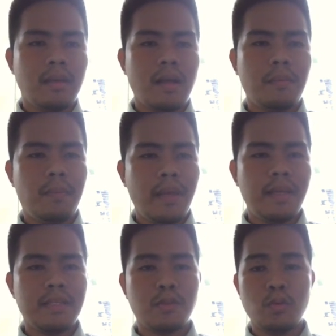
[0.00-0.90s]
A plane
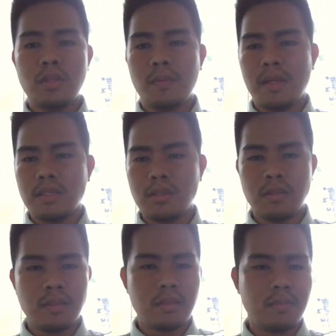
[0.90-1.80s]
has two
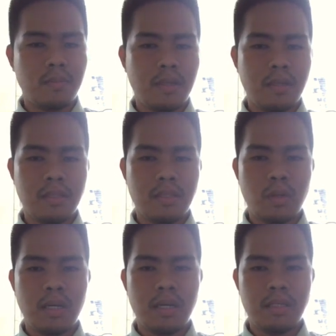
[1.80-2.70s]
dimensions because
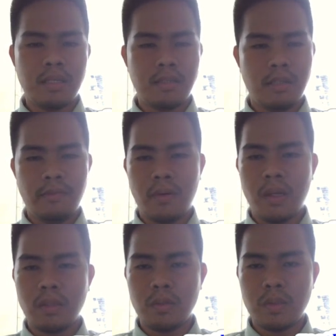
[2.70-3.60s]
we are just
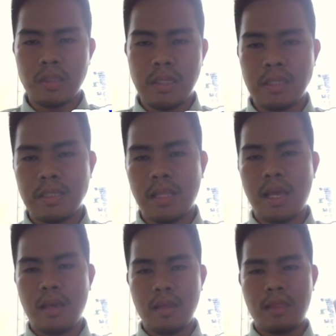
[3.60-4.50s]
referring to its
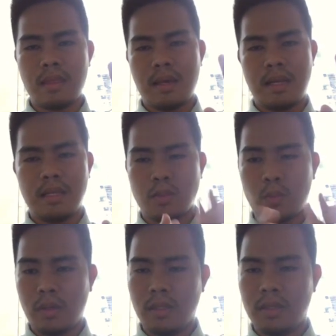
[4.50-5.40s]
length and its
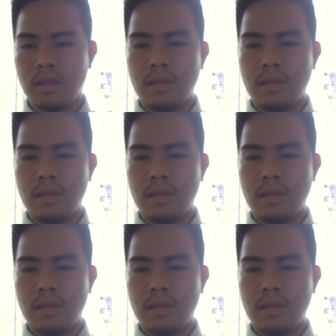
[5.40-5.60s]
width.